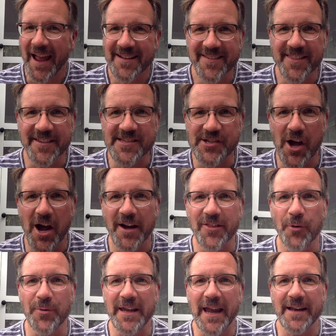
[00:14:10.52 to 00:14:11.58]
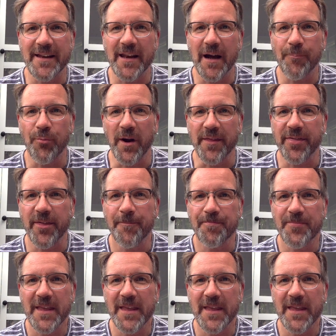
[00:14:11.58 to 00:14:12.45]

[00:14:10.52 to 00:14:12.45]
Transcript: That's the song that we ended up with.